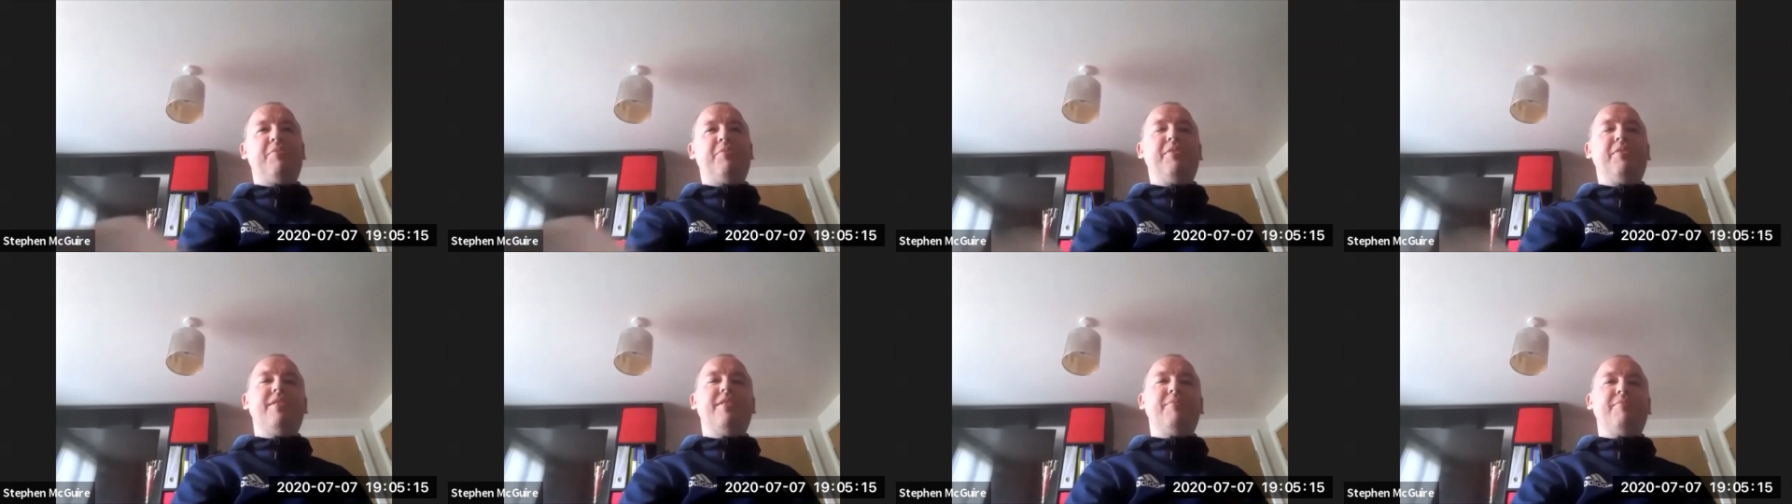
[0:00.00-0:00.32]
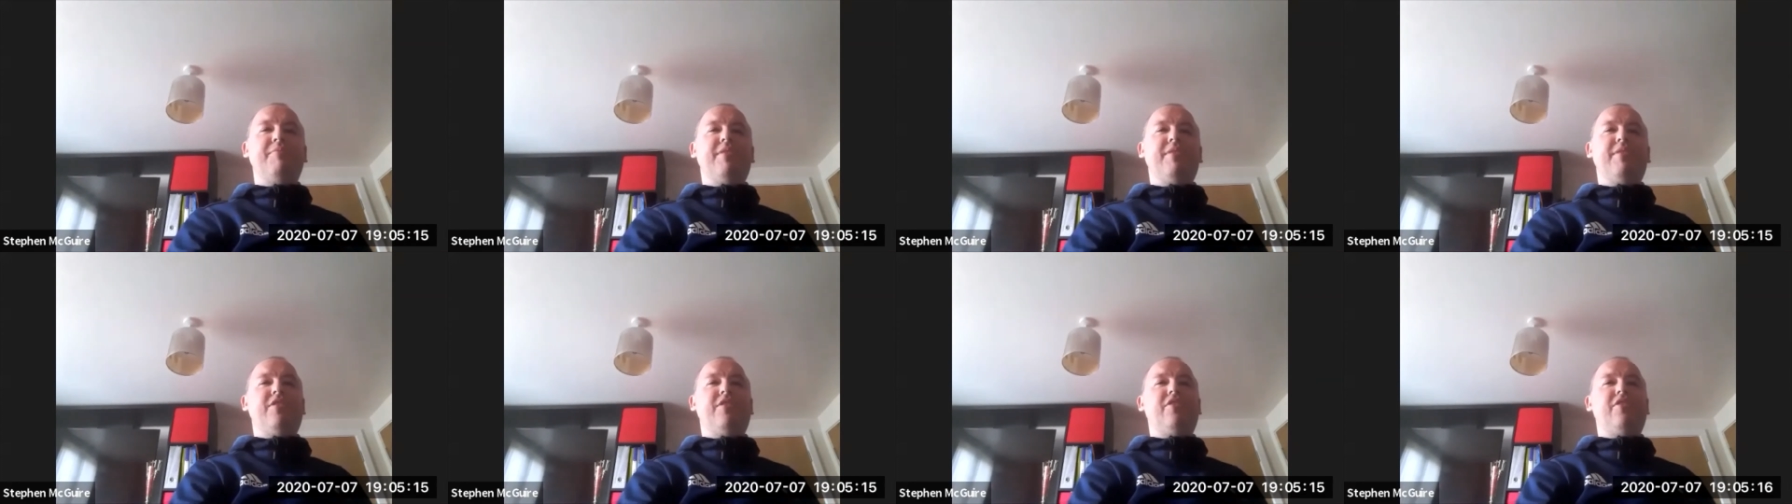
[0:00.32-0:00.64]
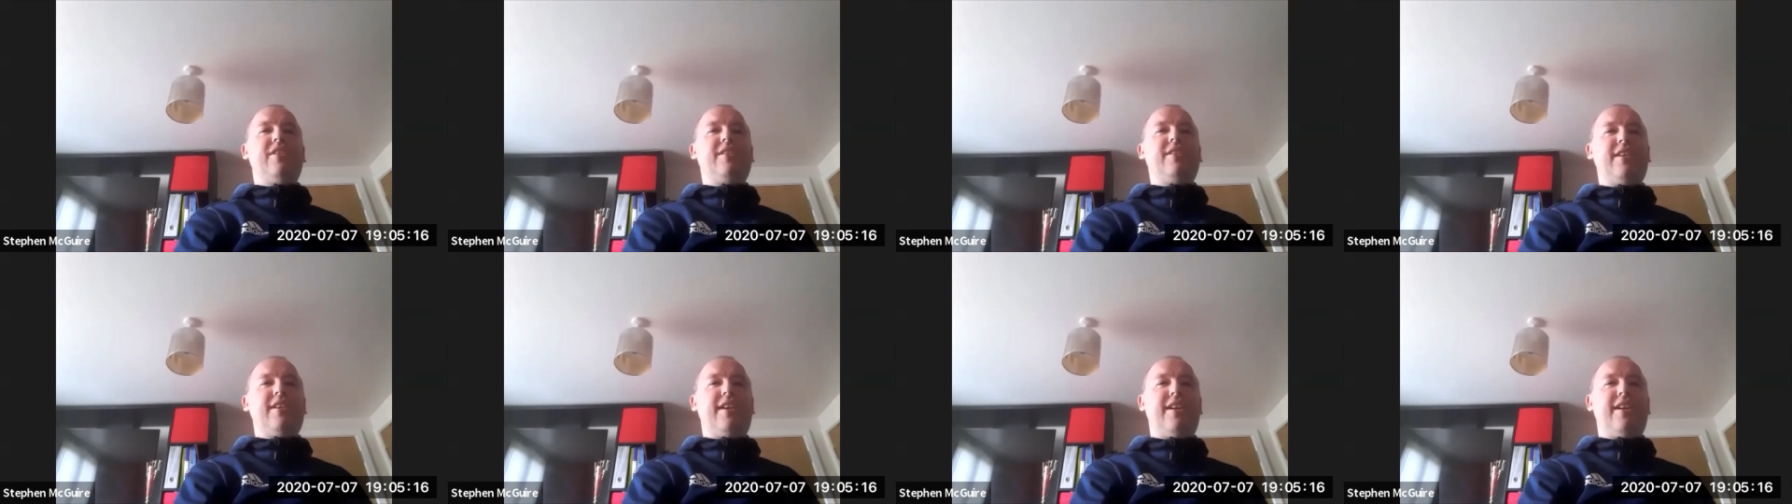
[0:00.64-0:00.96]
we
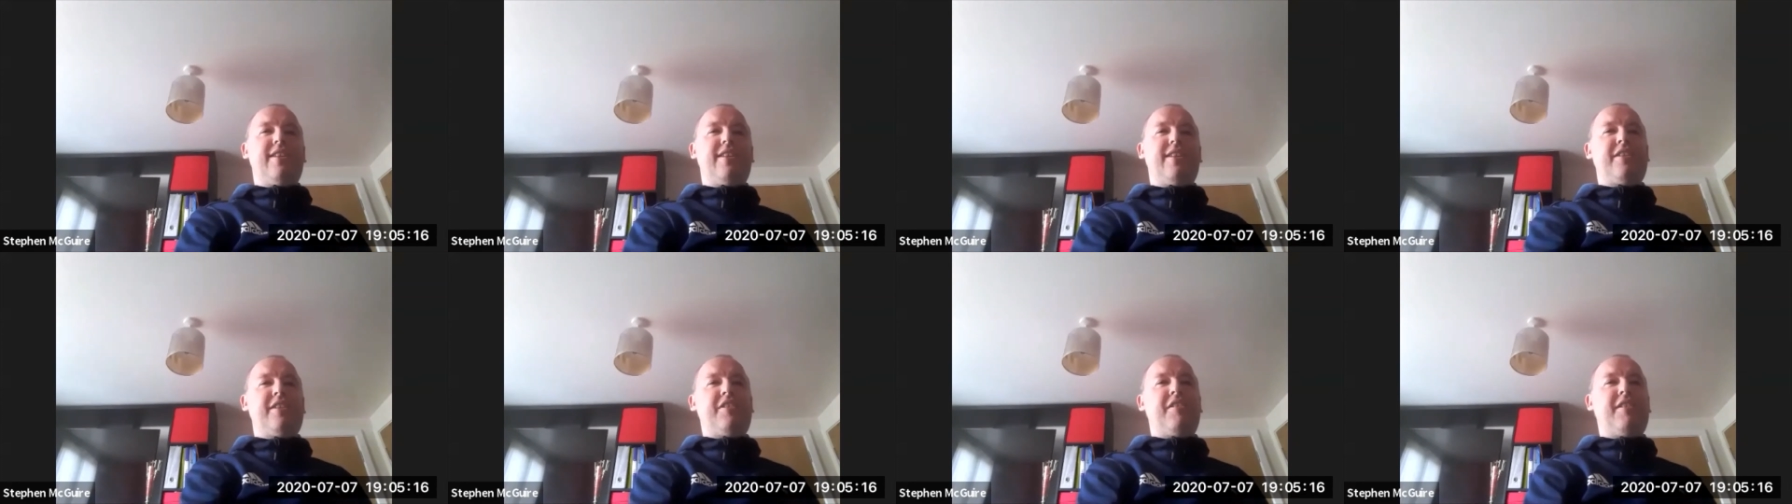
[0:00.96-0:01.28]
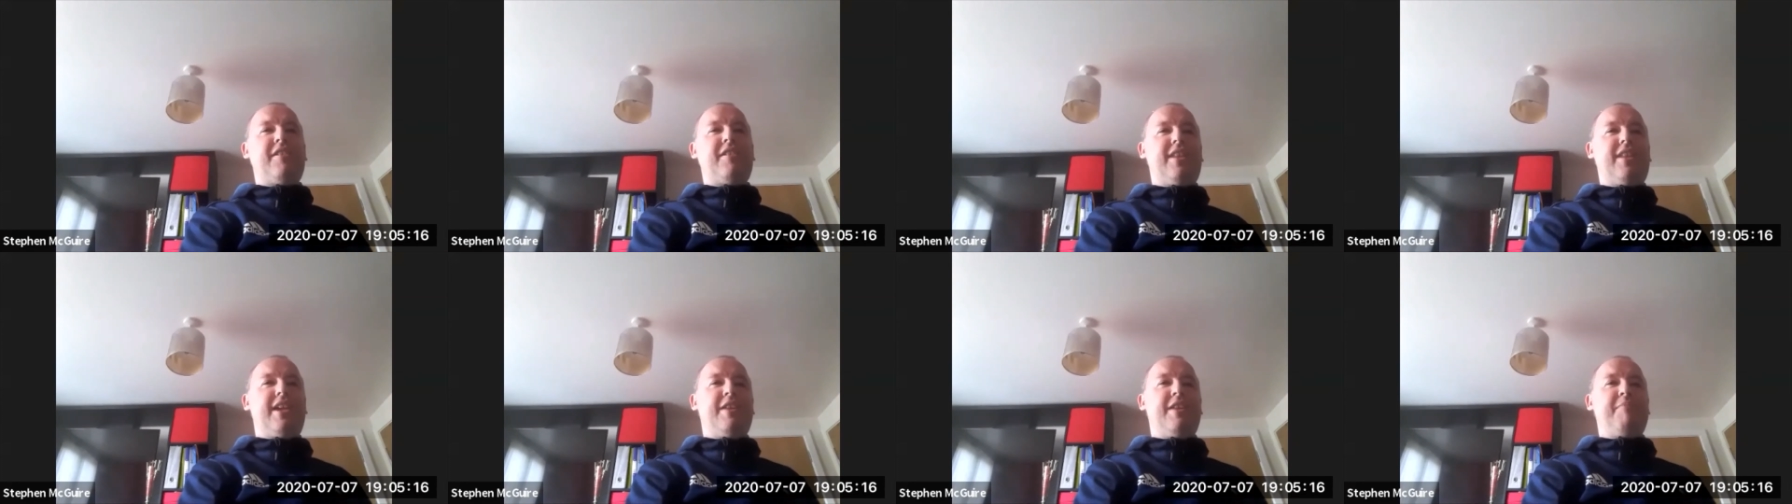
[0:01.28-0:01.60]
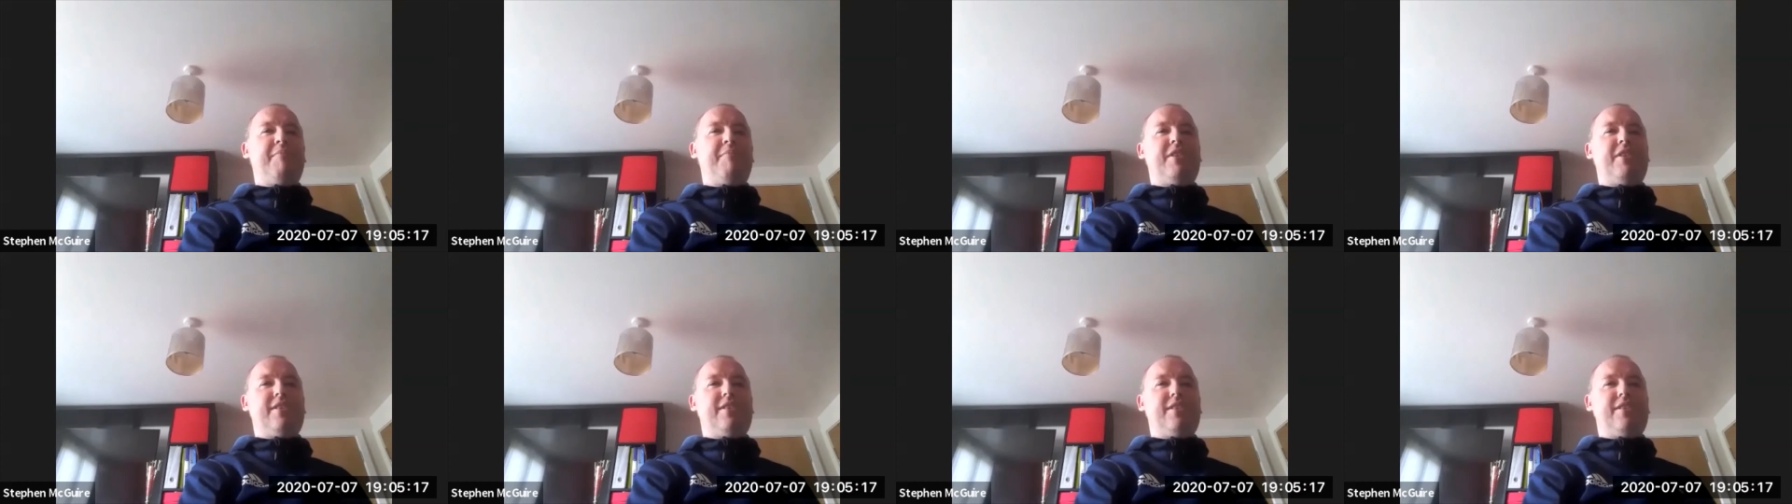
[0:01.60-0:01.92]
trained together down at the
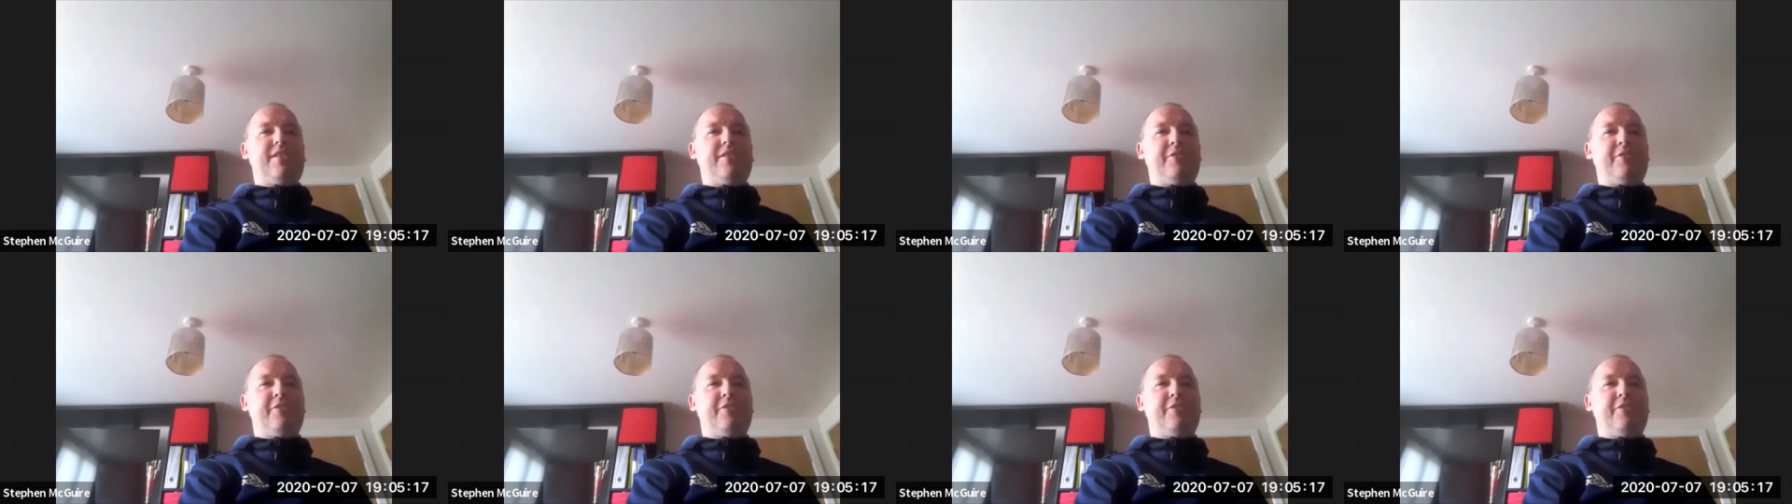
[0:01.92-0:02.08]
Emirates.